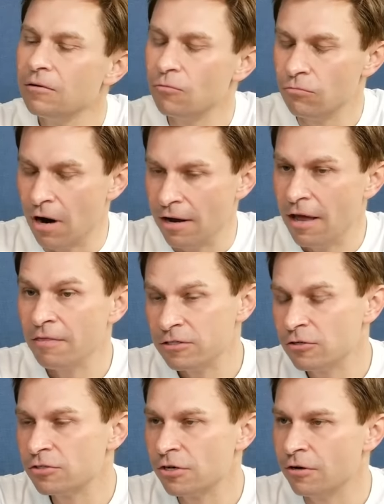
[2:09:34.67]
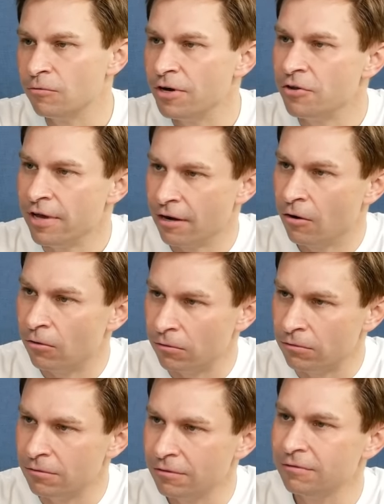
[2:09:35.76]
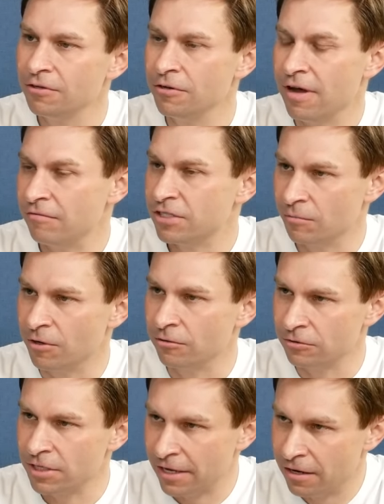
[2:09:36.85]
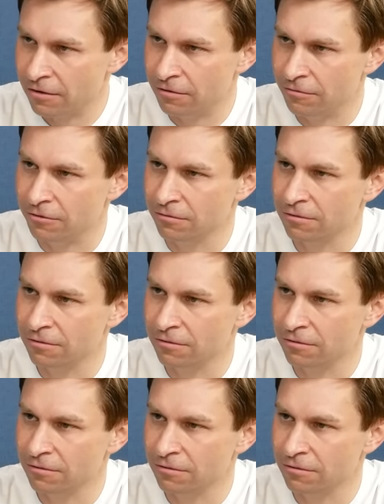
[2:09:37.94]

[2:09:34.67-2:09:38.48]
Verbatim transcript: Right. And there's also, when you get old, you have someone who'll take care of you.